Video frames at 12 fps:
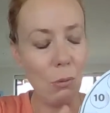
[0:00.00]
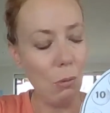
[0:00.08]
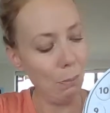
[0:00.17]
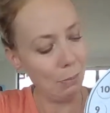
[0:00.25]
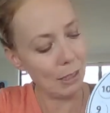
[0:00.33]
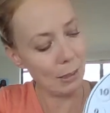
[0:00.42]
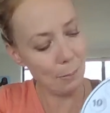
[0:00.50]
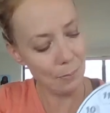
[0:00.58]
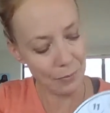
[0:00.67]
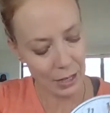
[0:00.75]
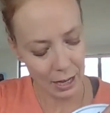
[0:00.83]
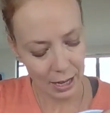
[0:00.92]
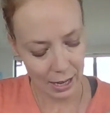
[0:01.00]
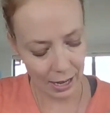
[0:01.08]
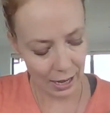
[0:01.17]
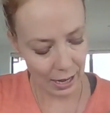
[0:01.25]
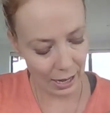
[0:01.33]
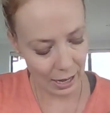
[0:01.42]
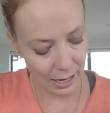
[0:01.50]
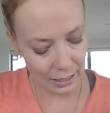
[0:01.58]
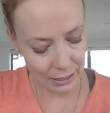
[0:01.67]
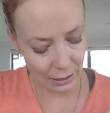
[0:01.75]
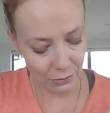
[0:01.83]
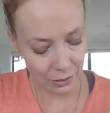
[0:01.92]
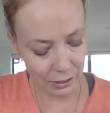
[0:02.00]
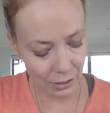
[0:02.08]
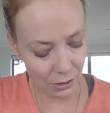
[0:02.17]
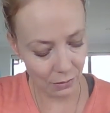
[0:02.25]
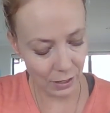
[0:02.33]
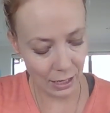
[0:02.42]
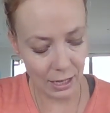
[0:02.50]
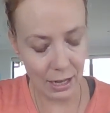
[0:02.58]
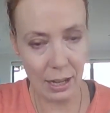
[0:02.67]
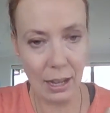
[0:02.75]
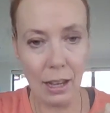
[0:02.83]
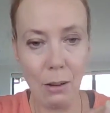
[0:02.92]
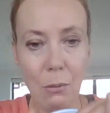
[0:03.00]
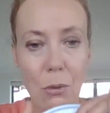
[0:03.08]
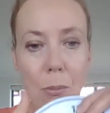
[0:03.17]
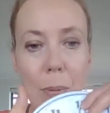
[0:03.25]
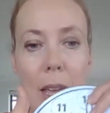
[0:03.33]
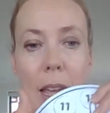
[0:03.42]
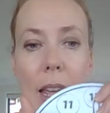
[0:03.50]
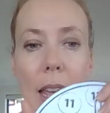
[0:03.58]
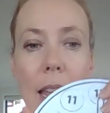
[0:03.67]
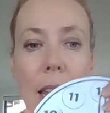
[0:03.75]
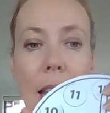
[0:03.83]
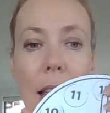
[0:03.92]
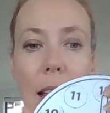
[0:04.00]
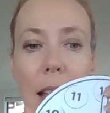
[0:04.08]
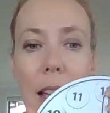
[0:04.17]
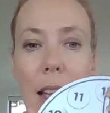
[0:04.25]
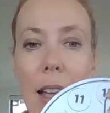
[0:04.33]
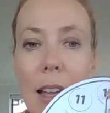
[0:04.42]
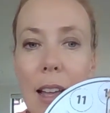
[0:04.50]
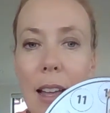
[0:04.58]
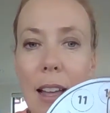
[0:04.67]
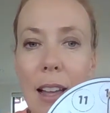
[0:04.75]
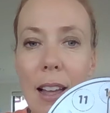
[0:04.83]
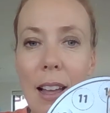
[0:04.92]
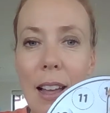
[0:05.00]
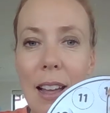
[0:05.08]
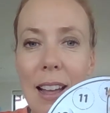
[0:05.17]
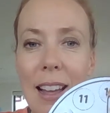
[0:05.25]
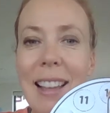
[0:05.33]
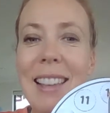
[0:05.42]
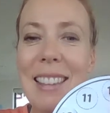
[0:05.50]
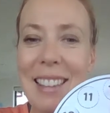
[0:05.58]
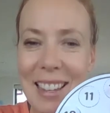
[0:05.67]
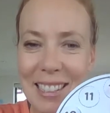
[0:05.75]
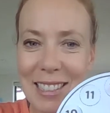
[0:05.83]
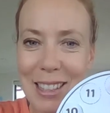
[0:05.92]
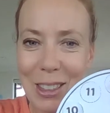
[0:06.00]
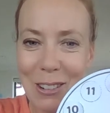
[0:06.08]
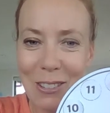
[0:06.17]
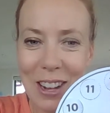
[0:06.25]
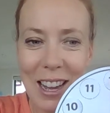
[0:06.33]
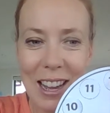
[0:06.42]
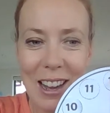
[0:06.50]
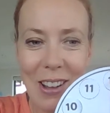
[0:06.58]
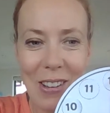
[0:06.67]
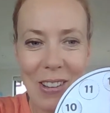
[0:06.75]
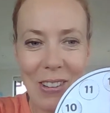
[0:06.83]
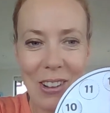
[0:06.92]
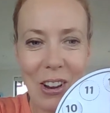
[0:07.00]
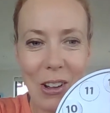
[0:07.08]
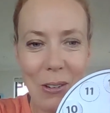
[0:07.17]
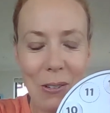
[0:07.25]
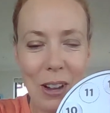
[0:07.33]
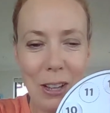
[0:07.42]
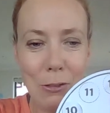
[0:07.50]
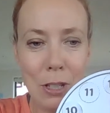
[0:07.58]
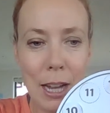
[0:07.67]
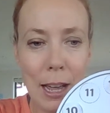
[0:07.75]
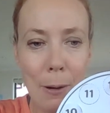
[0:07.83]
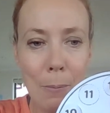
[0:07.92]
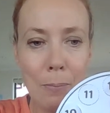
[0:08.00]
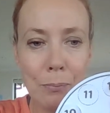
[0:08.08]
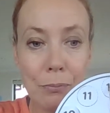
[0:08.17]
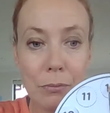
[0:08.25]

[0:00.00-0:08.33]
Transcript: Whoops. And if it's over here, it will be 3 o'clock. Well done.